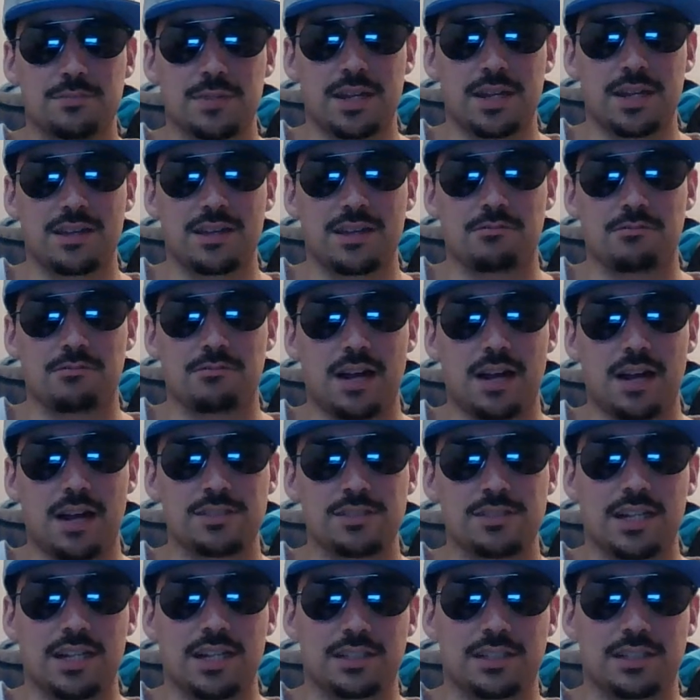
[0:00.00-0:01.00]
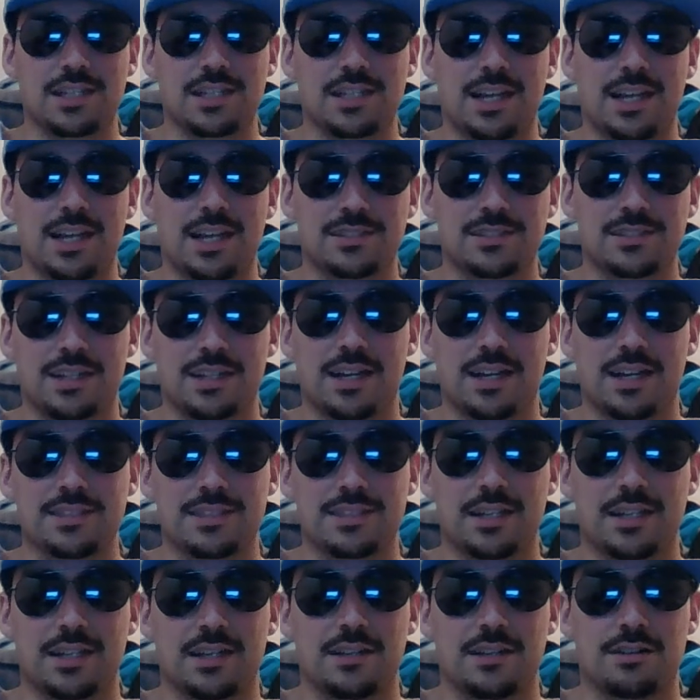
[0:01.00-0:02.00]
I think Rousey actually likes the guys
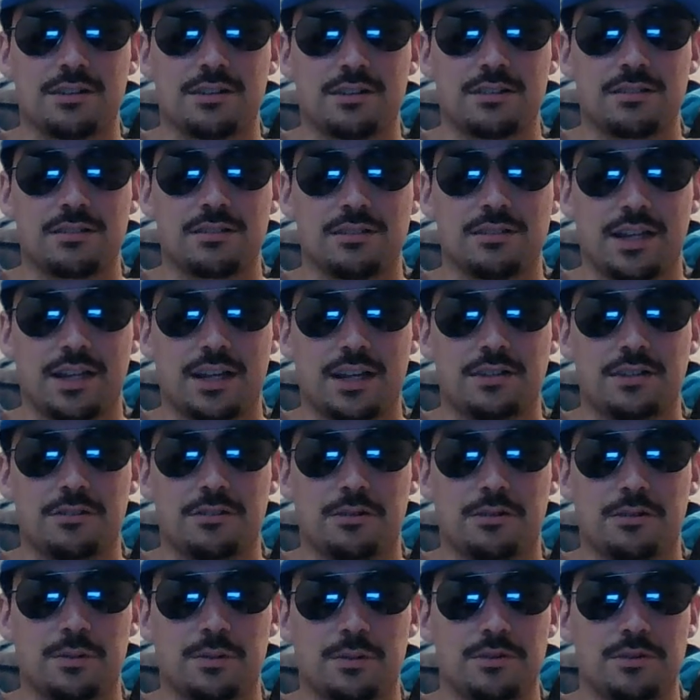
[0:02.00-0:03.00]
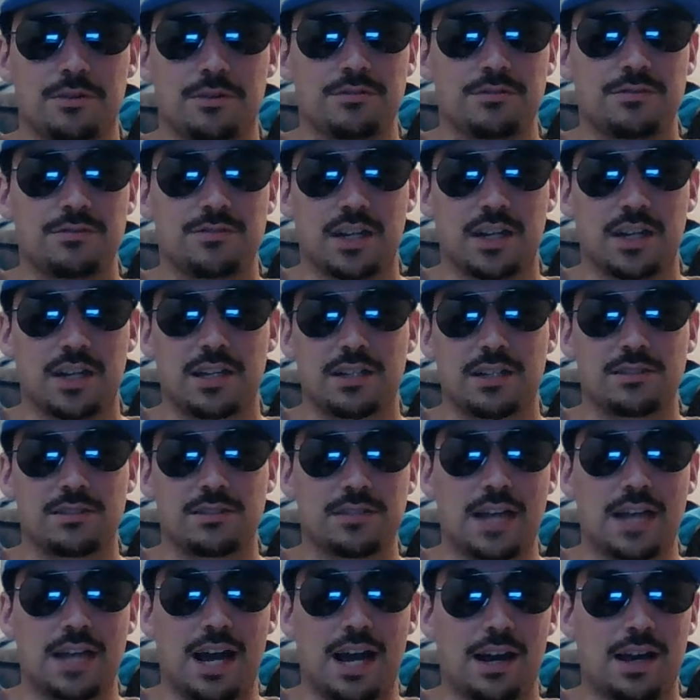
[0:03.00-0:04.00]
to hit her like a normal fucking
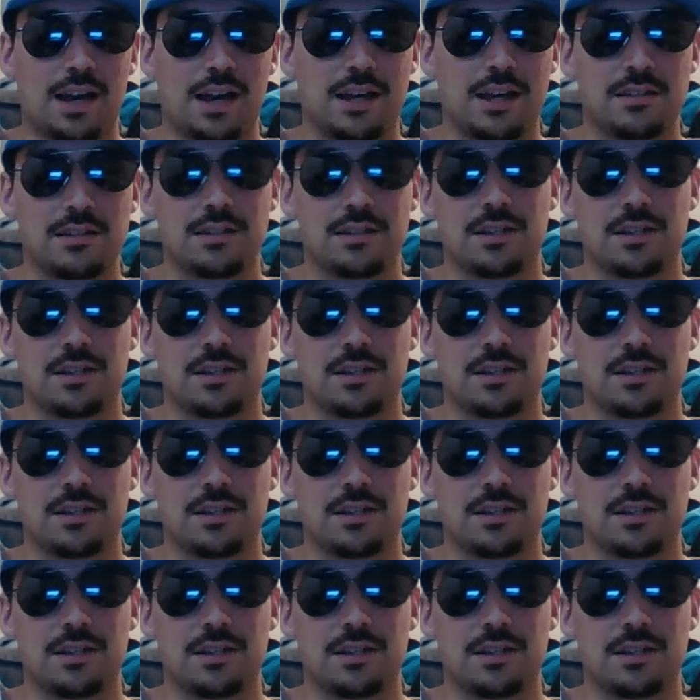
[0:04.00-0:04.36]
guy.